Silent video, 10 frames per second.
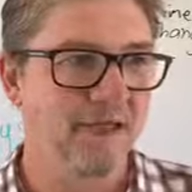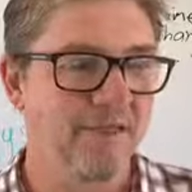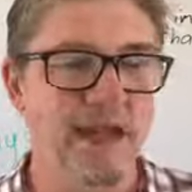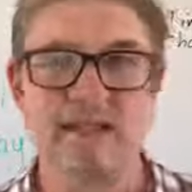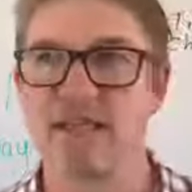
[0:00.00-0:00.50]

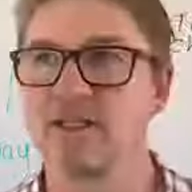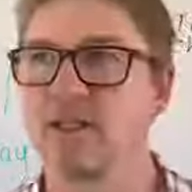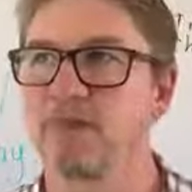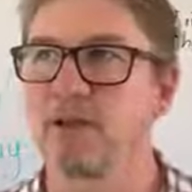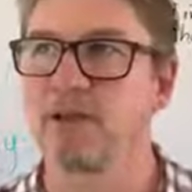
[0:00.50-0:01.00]
That's
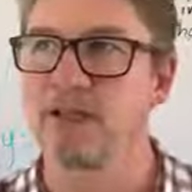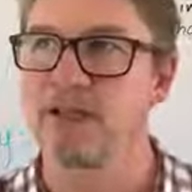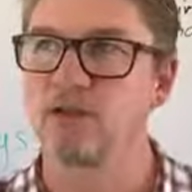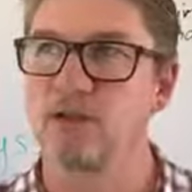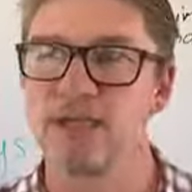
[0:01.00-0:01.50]
excellent. I think
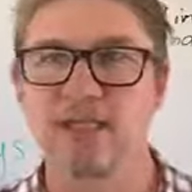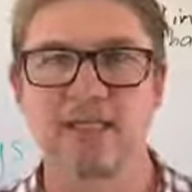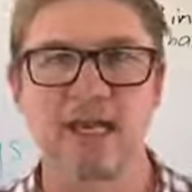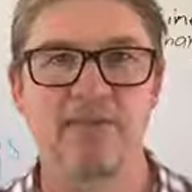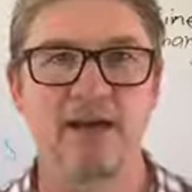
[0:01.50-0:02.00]
that's all I need
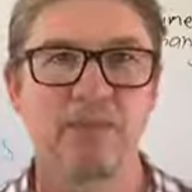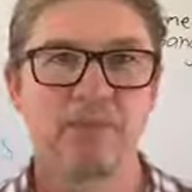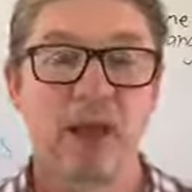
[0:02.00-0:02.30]
to cover.